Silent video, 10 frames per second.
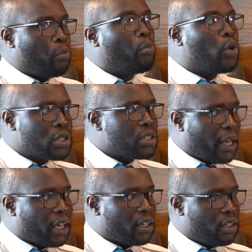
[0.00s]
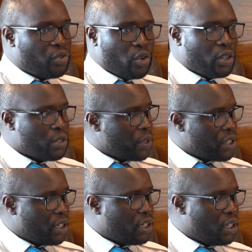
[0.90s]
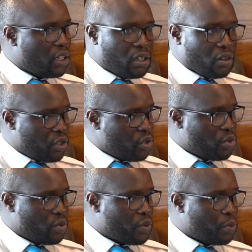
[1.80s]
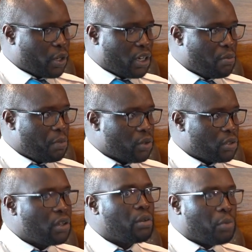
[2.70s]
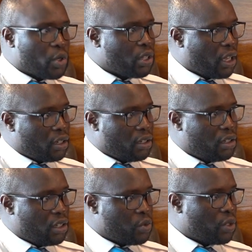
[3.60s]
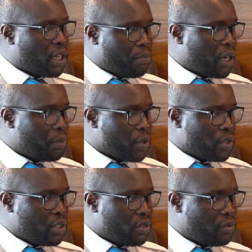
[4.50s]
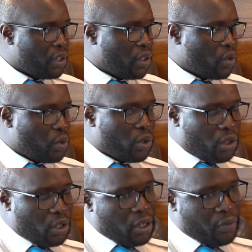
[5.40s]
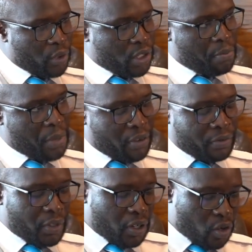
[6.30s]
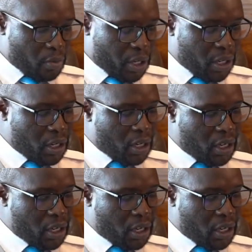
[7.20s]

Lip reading: most likely, if you, especially in the regions we've spoken about, most likely it will come back positive with the levels above the recommended